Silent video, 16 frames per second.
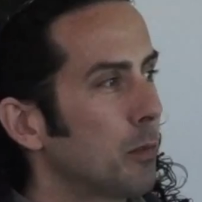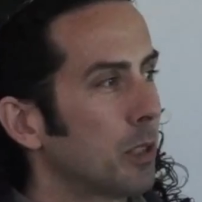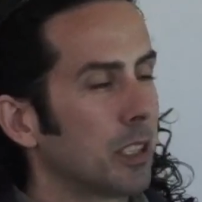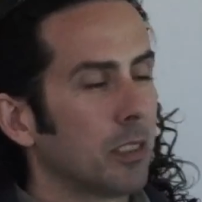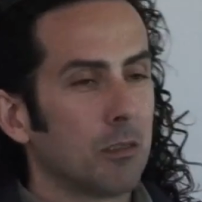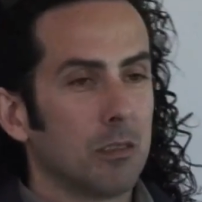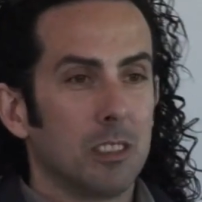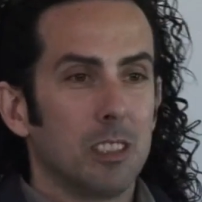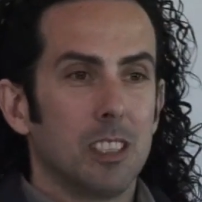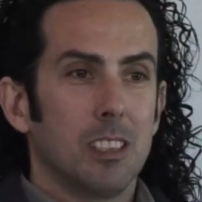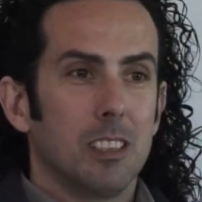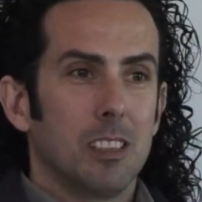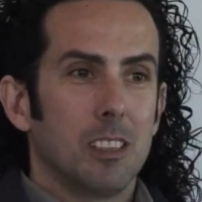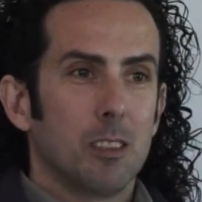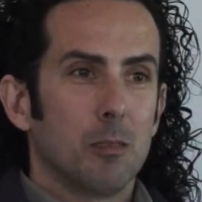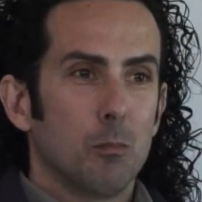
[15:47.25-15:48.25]
But
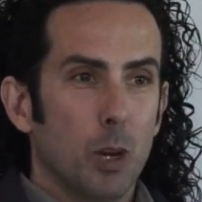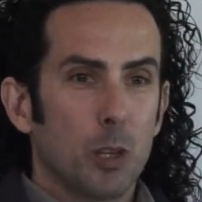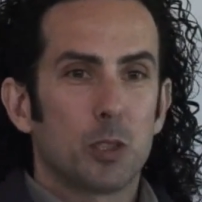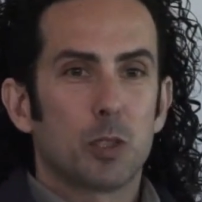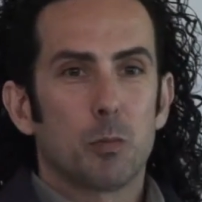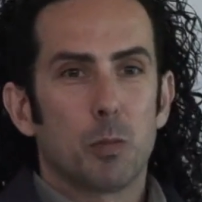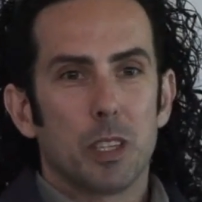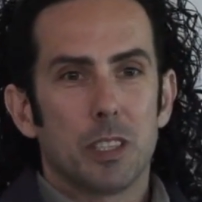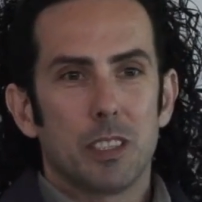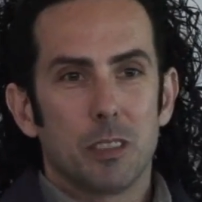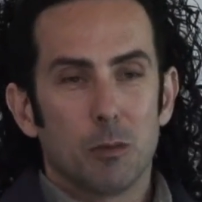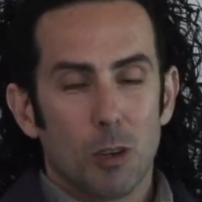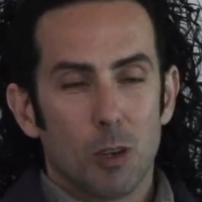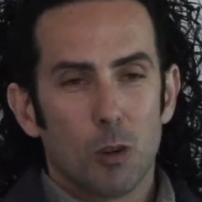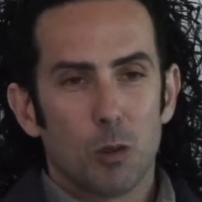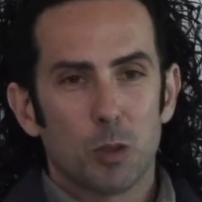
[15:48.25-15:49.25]
most species,
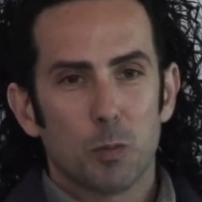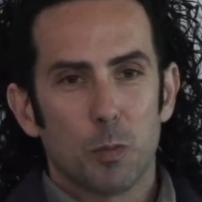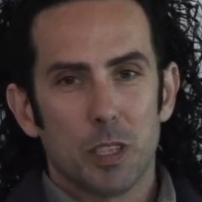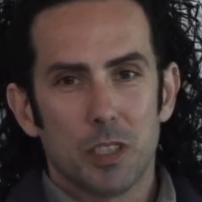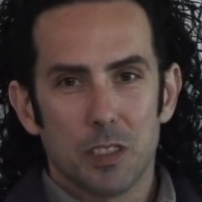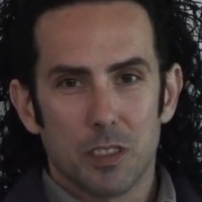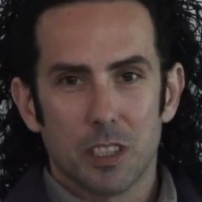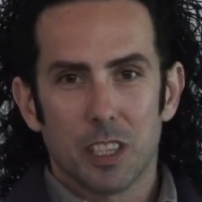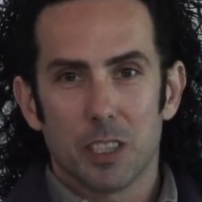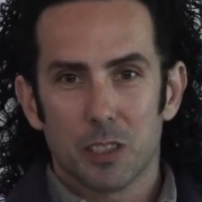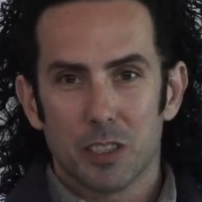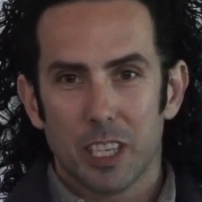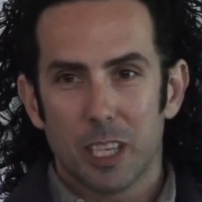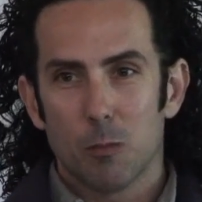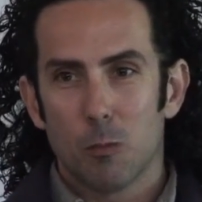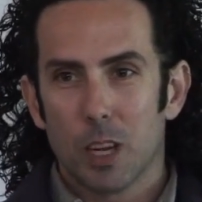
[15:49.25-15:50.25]
well, all species are going to
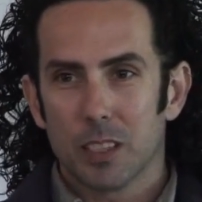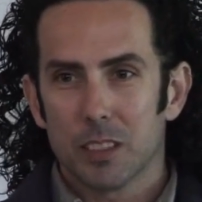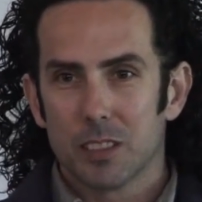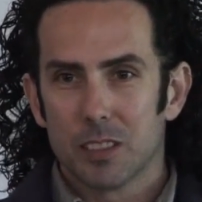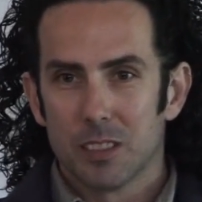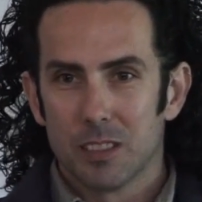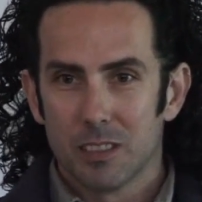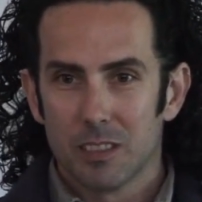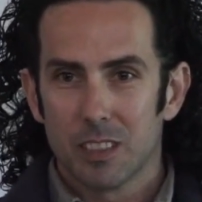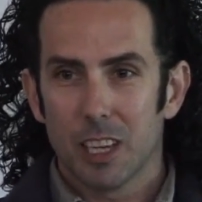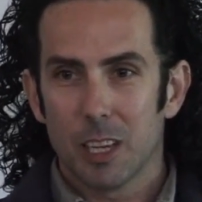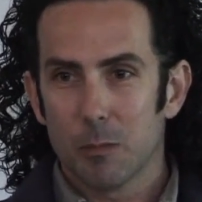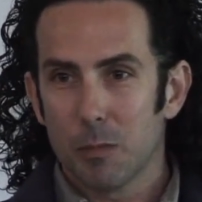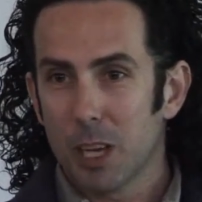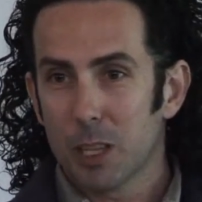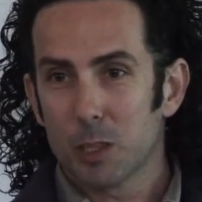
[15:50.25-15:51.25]
seed once.
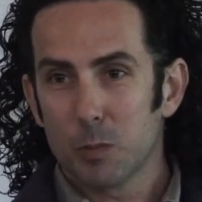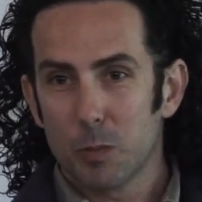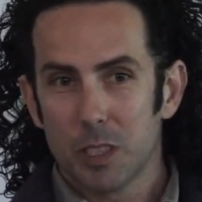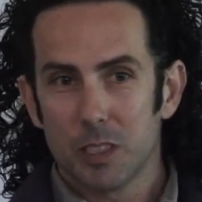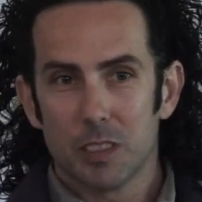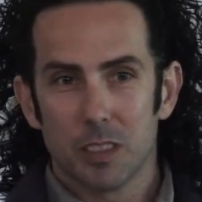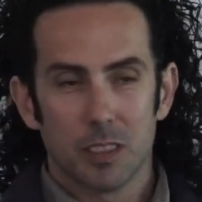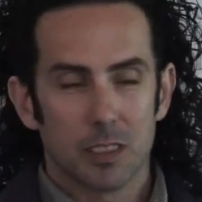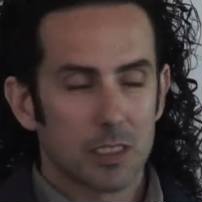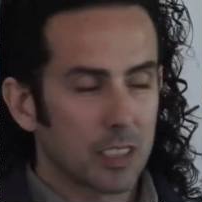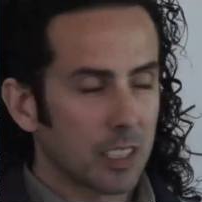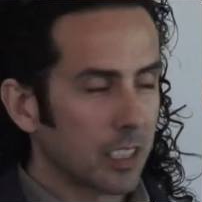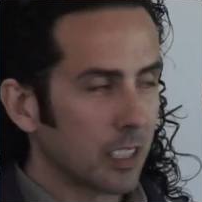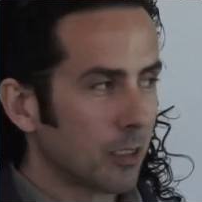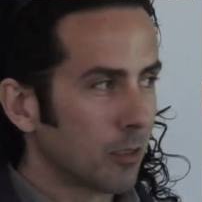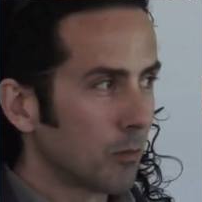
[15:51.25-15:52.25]
Other species
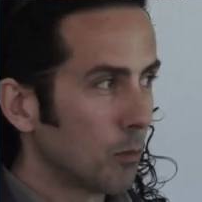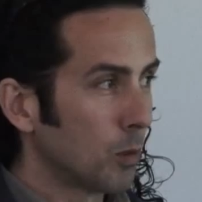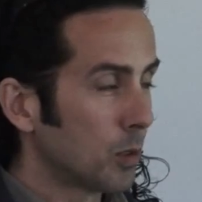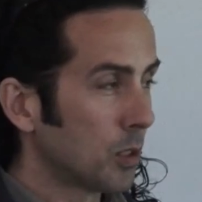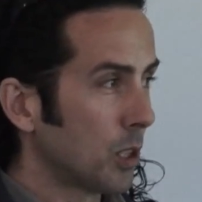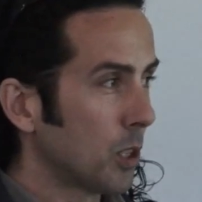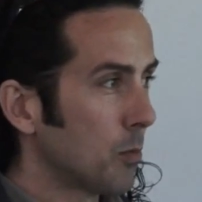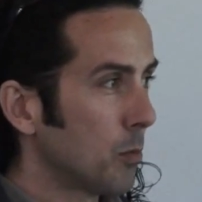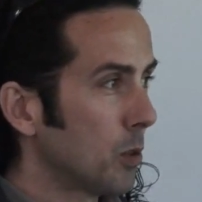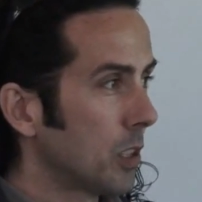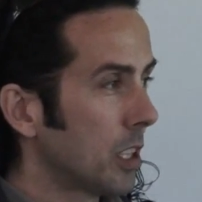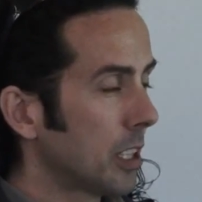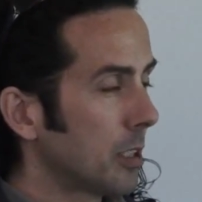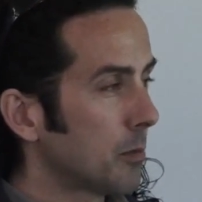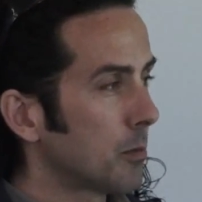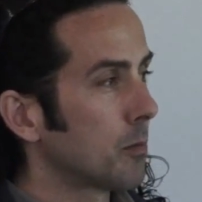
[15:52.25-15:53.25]
will
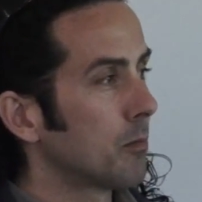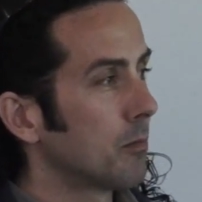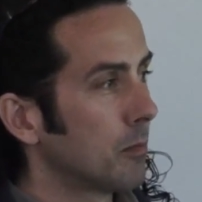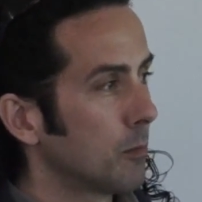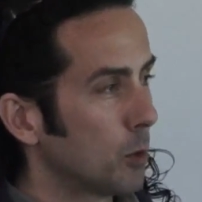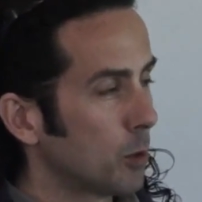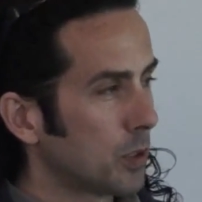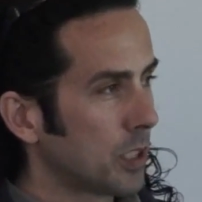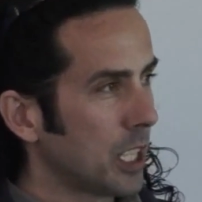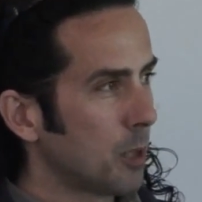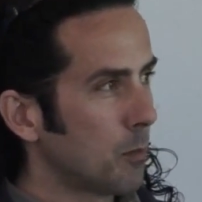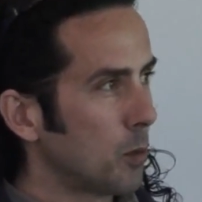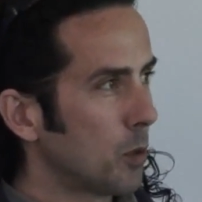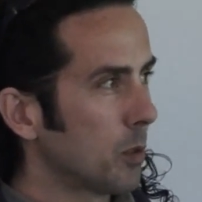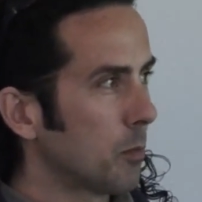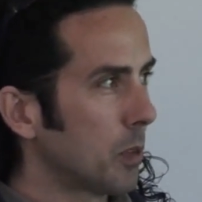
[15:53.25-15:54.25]

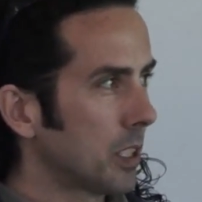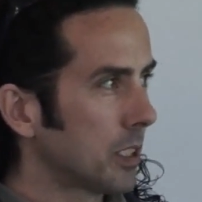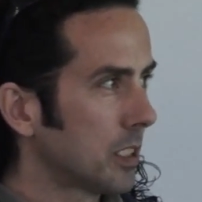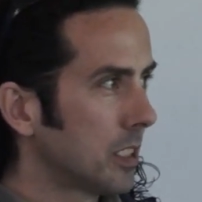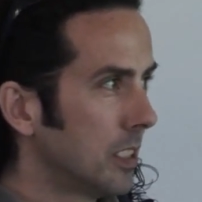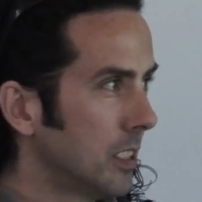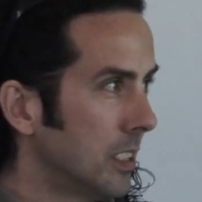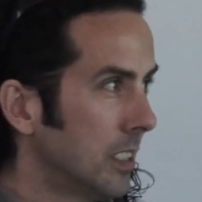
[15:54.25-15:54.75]
seed more than once.